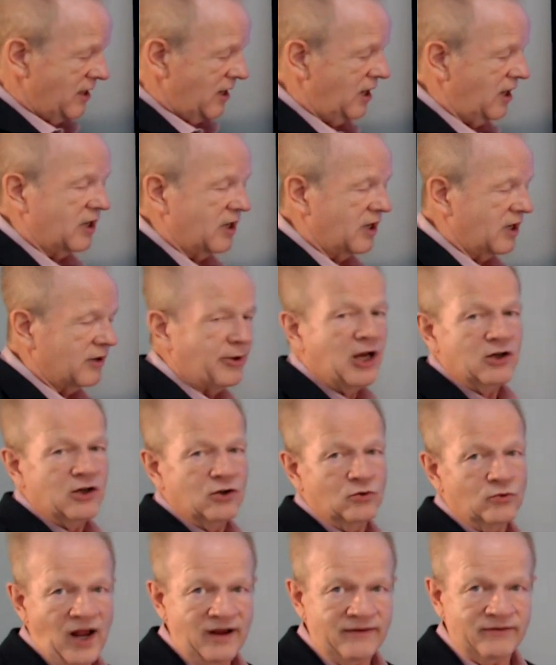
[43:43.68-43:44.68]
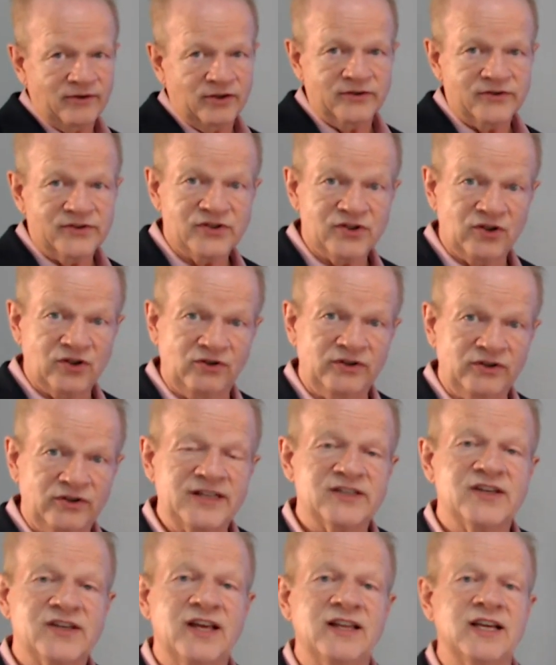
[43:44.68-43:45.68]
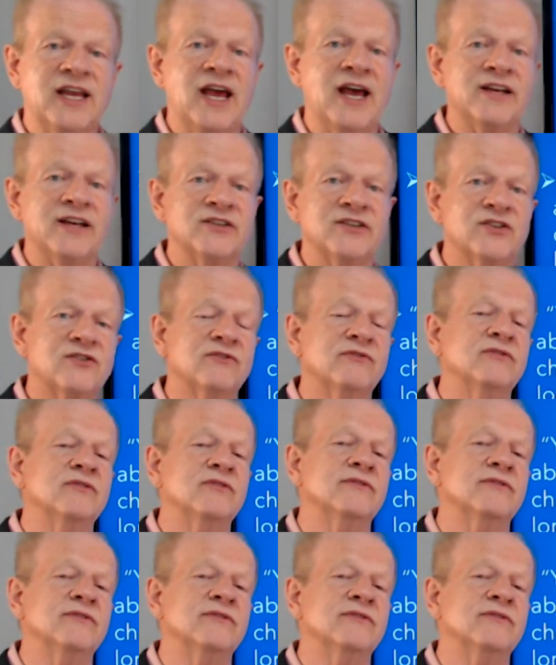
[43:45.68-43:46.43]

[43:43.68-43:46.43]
upon arrival. So let's say the guest,